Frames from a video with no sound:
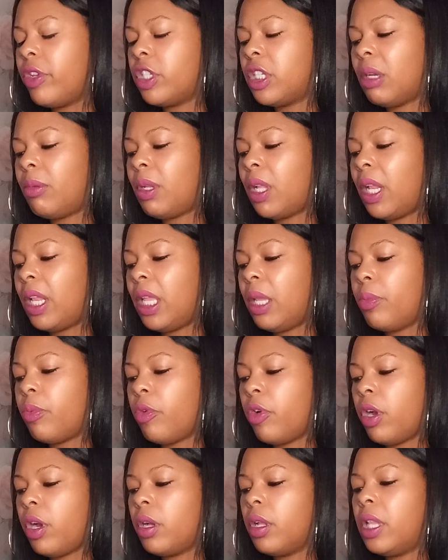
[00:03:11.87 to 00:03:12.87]
Gemini,
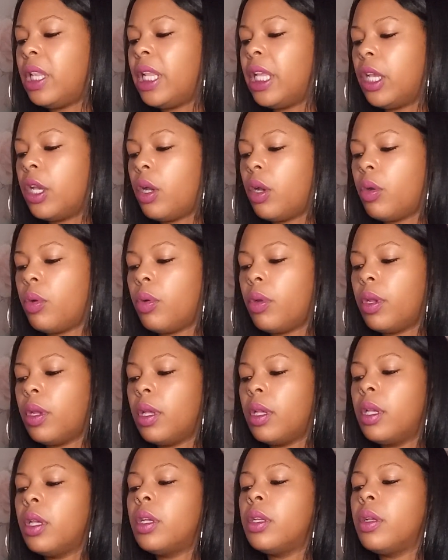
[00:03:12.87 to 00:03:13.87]
Libra, Leo,
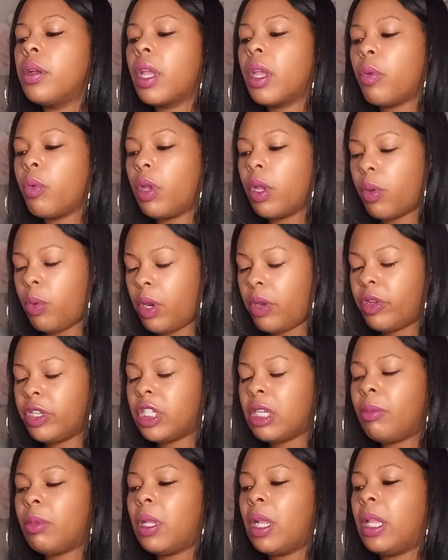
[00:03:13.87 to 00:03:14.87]
Aquarius,
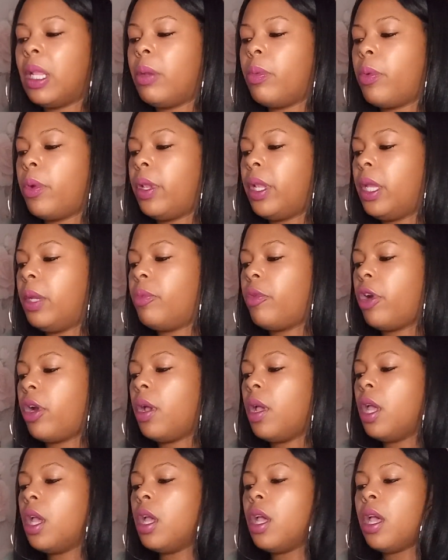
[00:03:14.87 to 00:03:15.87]
Gemini, Libra.
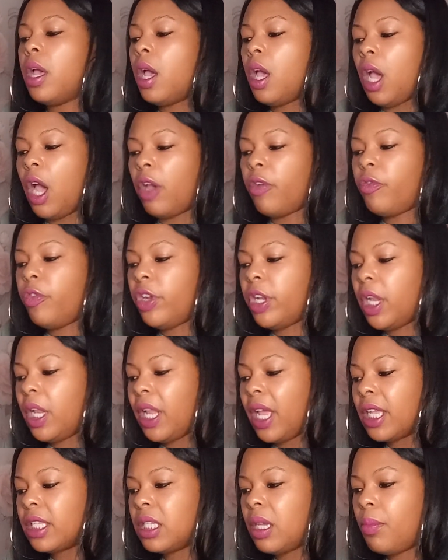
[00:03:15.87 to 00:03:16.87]
I'm feeling
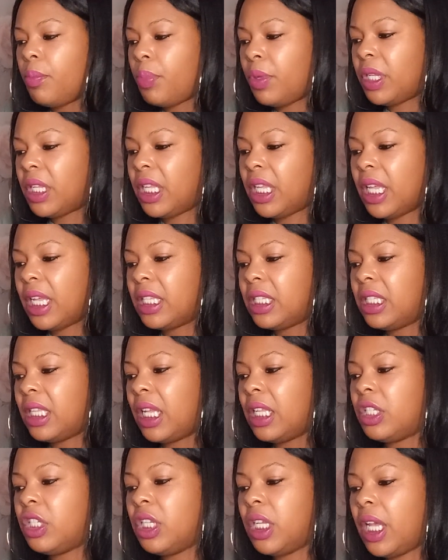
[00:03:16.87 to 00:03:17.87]
like somebody has
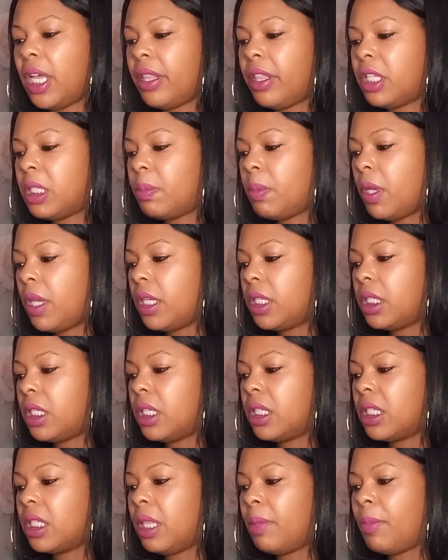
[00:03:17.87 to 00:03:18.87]
said, yeah, this
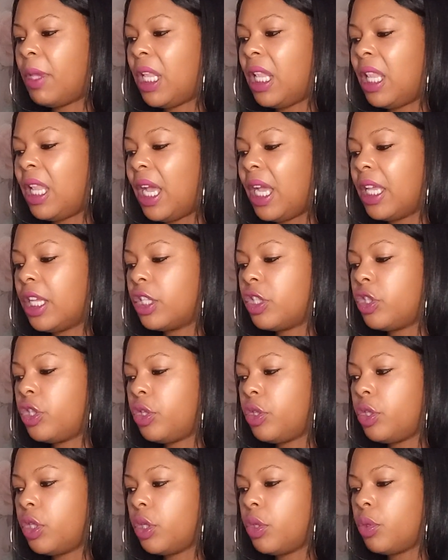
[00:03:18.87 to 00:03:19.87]
person's been lying
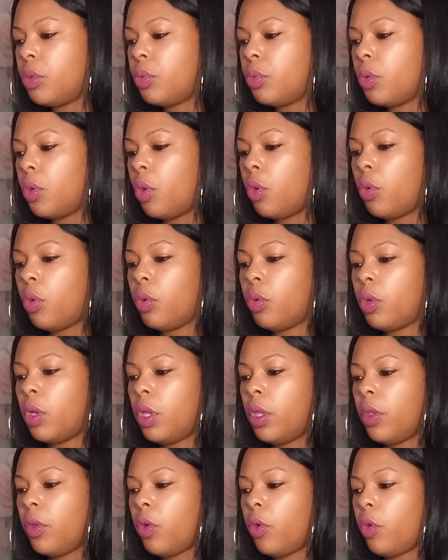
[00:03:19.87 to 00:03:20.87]
to you, or
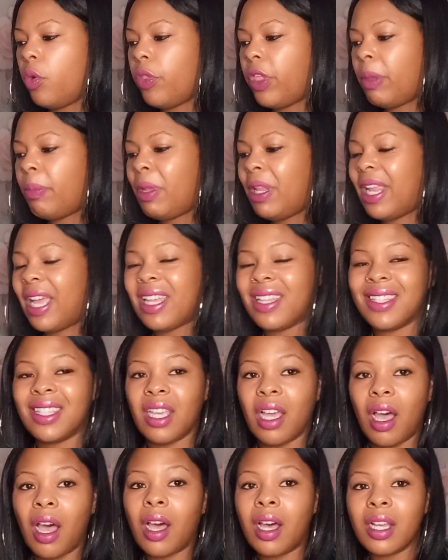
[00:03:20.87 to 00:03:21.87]
they've been lying
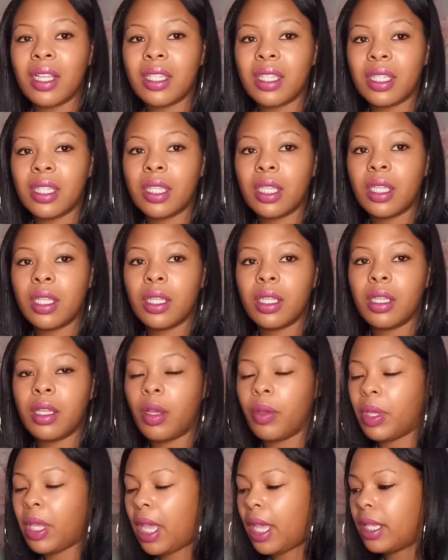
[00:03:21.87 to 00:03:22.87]
to us,
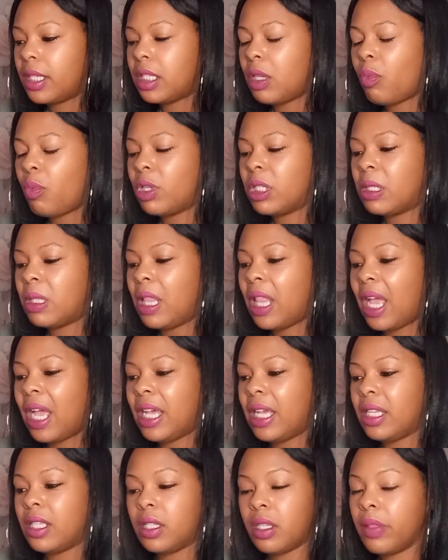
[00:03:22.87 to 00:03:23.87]
okay, someone's
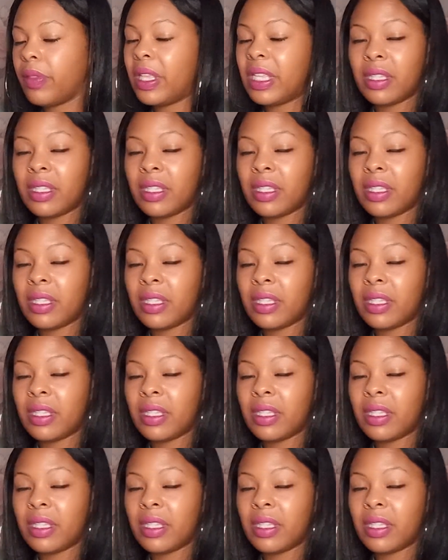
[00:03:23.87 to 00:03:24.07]
lied.